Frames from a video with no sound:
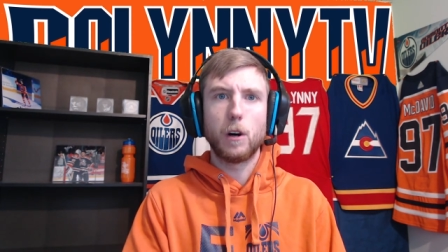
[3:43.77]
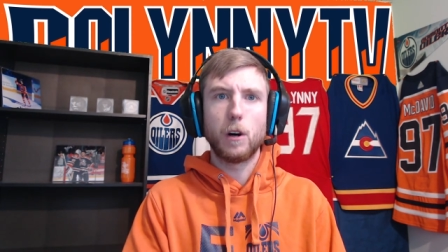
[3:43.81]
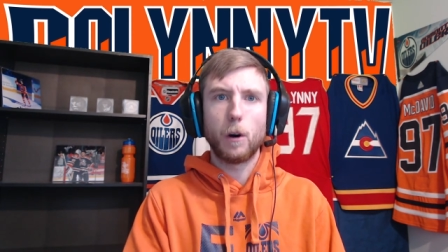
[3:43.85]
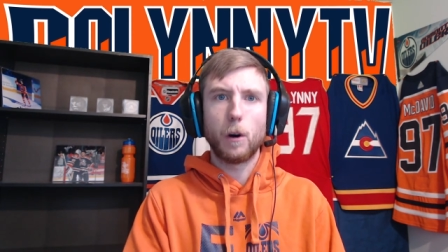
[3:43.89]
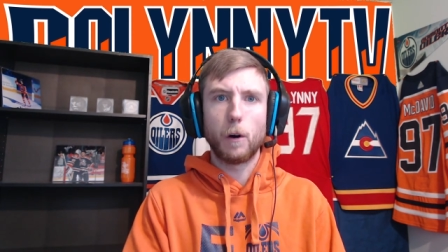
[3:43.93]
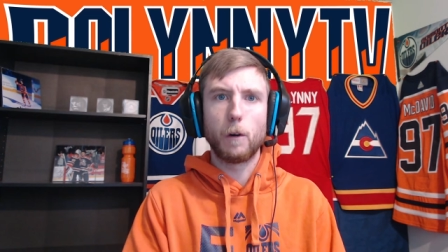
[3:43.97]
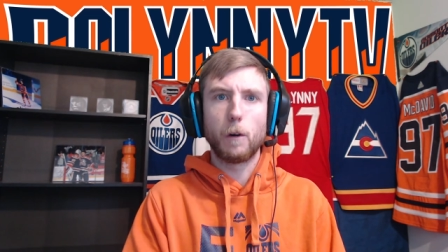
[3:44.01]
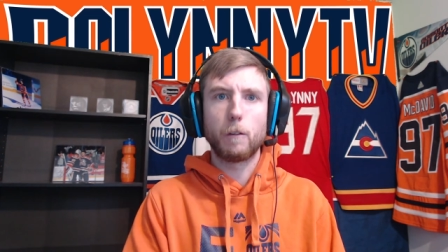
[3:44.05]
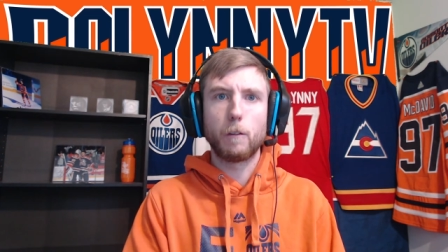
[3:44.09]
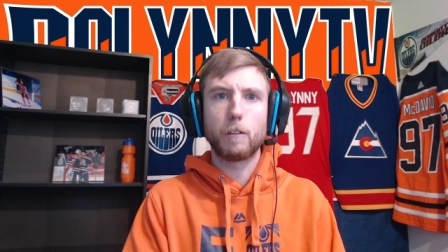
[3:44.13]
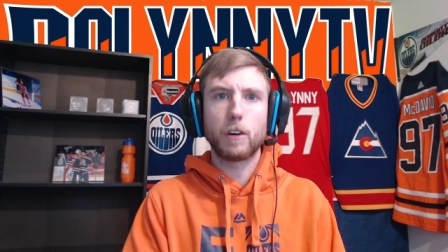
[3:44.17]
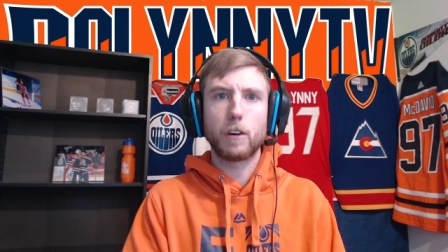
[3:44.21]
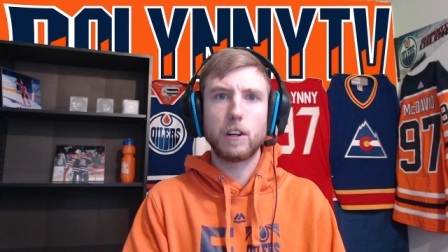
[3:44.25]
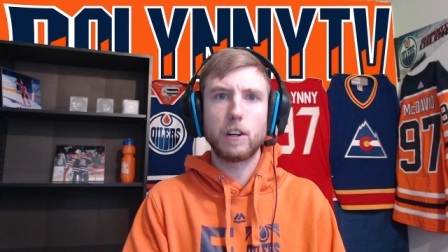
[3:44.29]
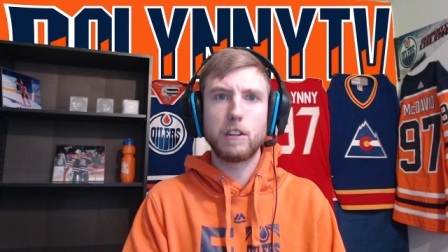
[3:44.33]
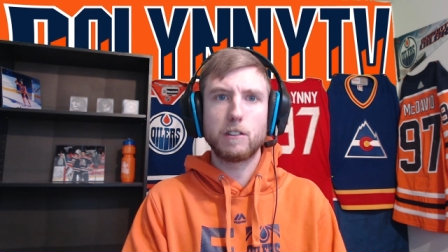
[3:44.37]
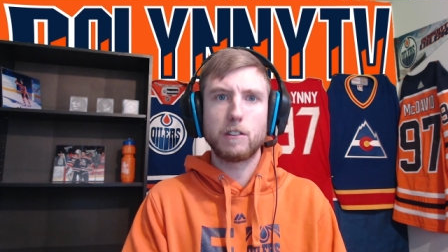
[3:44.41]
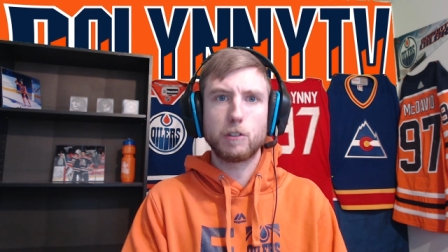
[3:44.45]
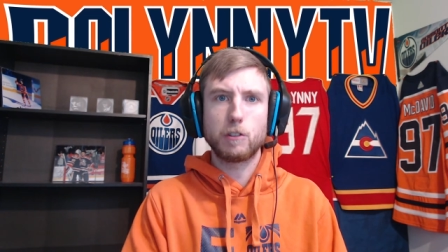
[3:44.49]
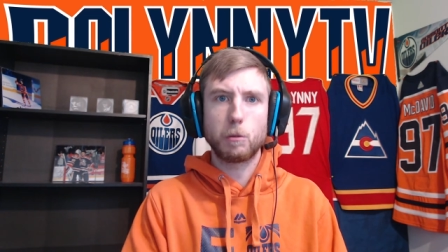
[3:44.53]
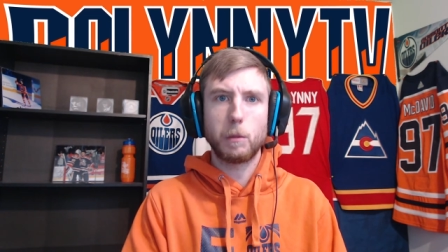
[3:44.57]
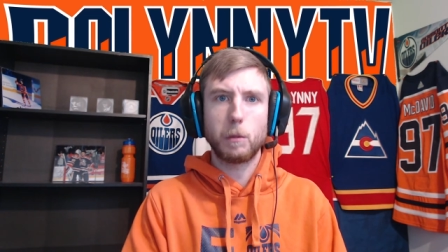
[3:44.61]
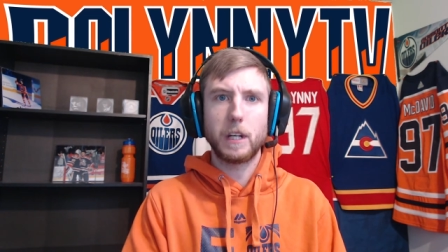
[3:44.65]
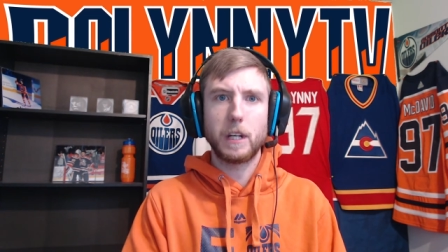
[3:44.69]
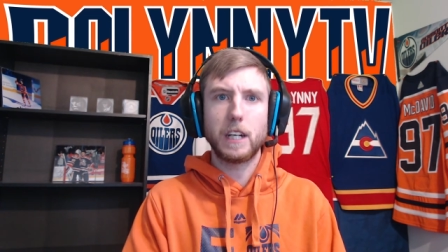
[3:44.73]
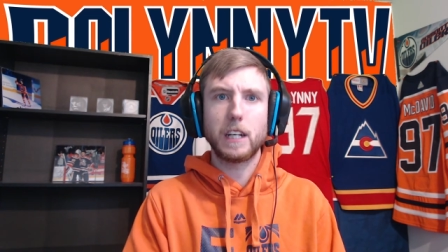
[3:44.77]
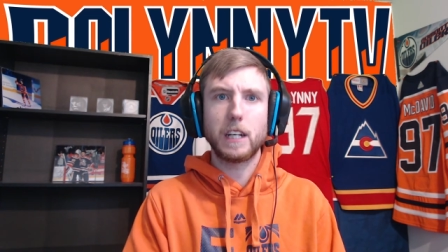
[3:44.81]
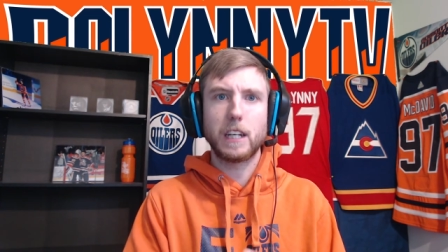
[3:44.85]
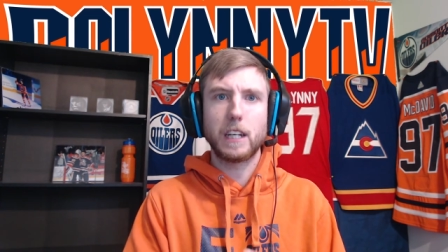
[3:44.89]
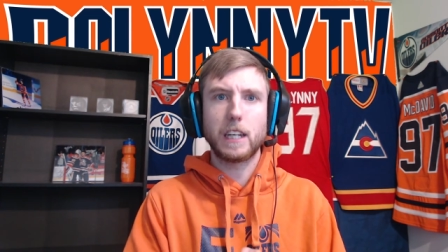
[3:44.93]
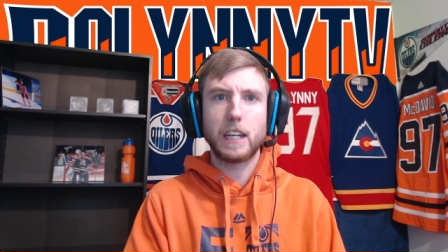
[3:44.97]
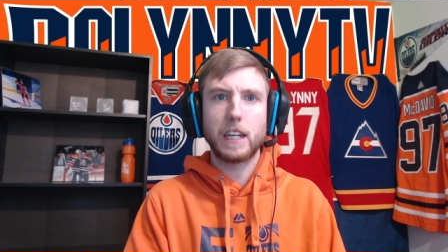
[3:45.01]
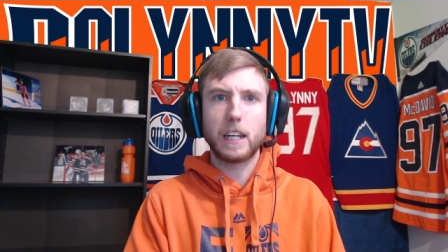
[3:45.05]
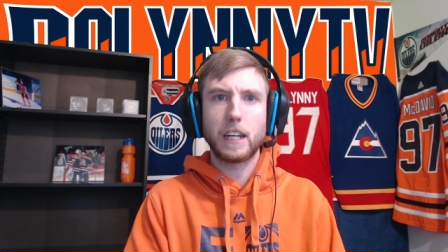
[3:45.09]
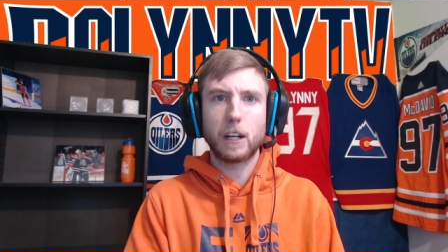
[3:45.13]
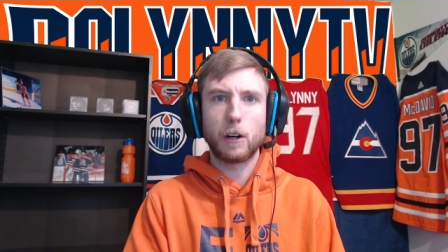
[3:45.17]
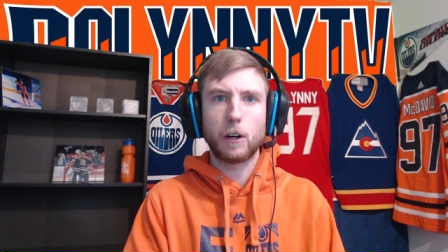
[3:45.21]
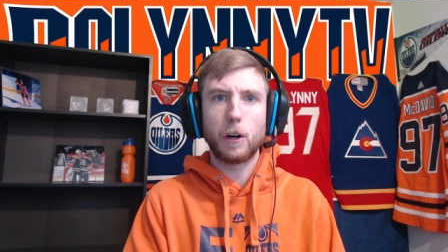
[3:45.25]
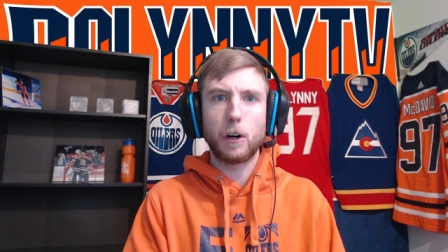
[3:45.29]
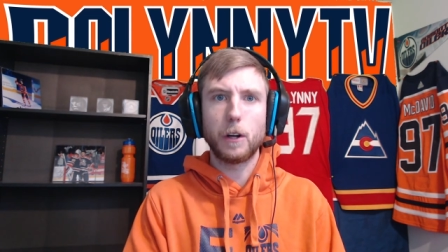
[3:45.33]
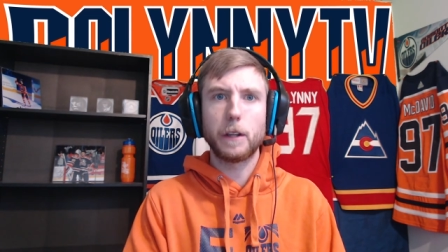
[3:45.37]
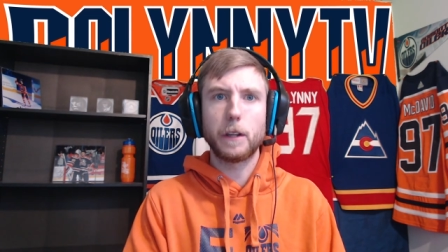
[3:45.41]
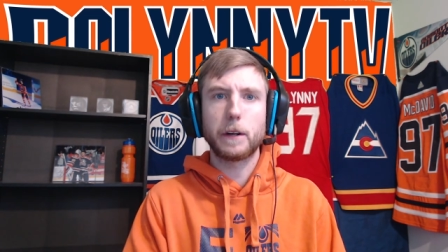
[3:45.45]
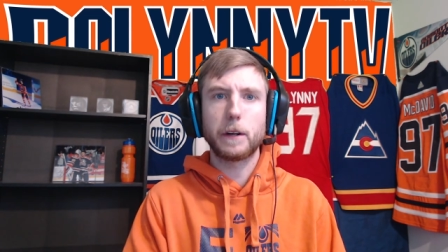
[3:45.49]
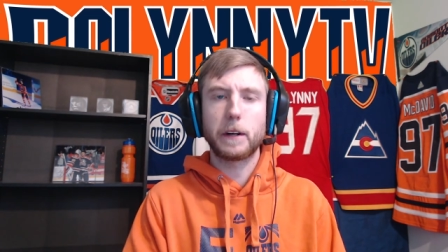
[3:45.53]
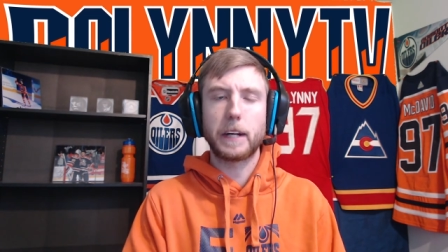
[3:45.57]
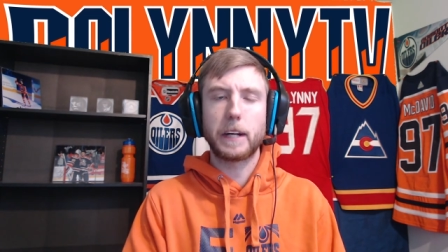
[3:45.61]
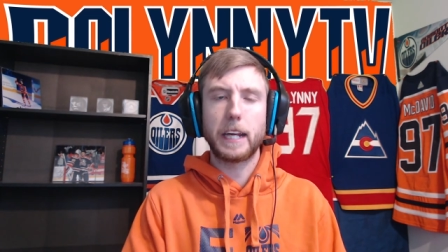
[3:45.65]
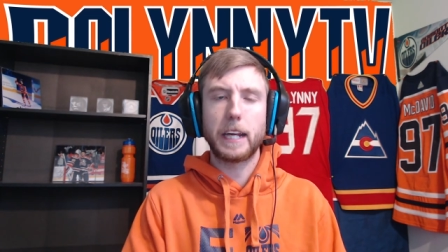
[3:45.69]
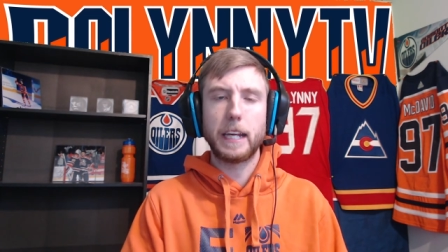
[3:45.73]
over in Sweden, getting all
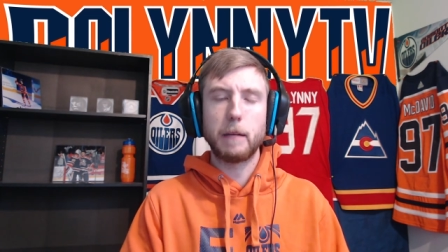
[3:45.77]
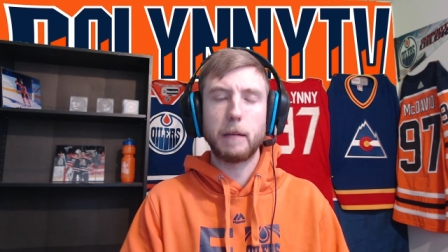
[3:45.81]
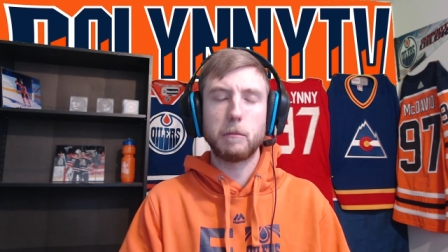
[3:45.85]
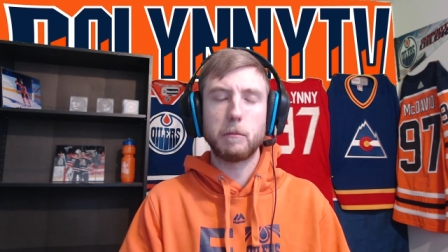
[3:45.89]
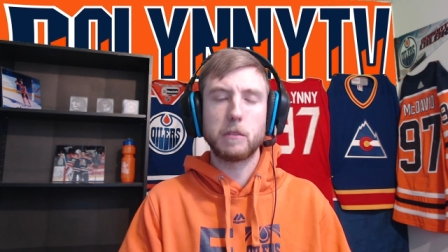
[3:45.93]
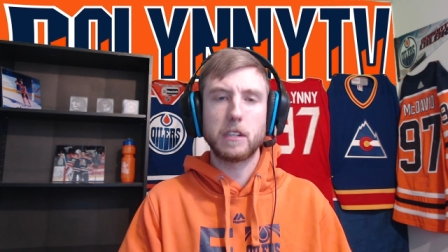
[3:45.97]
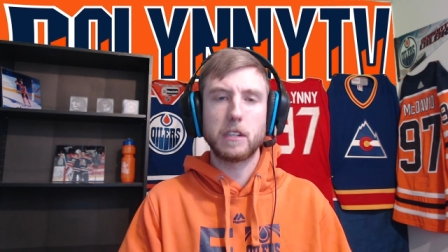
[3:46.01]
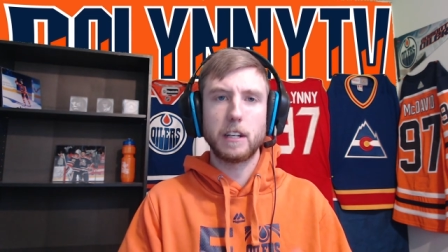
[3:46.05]
their games